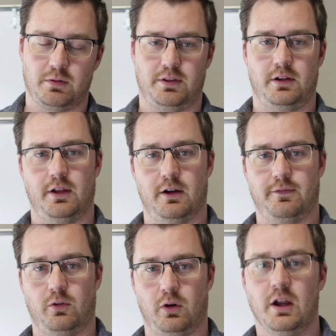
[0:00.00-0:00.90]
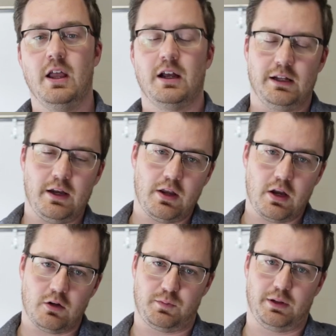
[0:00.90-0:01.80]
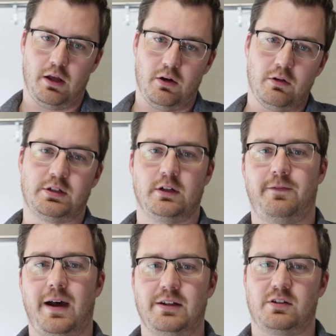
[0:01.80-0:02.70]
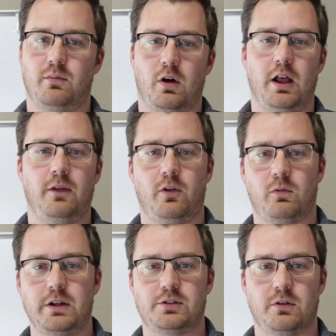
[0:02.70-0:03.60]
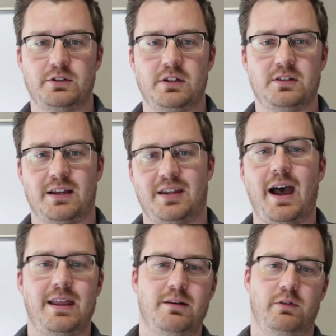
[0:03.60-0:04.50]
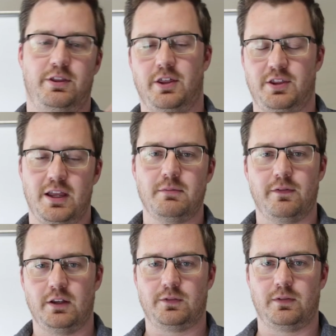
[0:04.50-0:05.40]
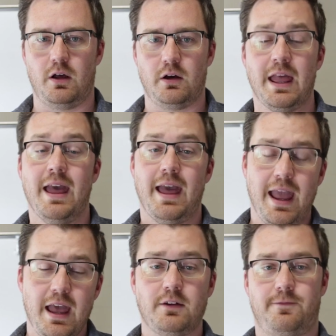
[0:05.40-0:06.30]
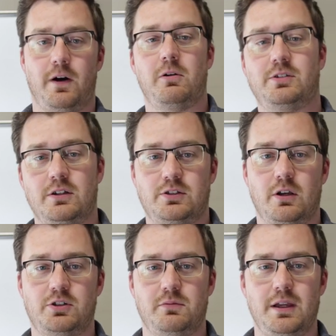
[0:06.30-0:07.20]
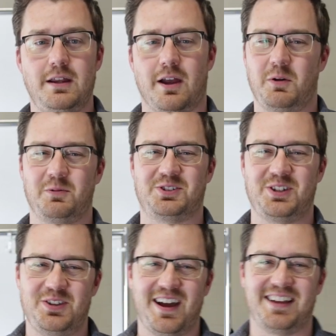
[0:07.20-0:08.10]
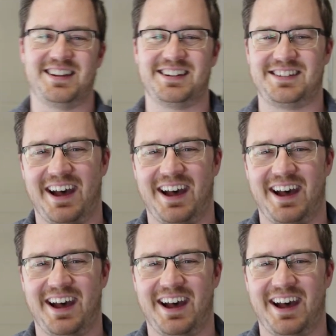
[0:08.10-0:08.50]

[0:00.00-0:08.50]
what they're there for. Click on the notes below to find some more helpful resources that tie in with the theme of this vlog, and follow us on social media. We will see you guys next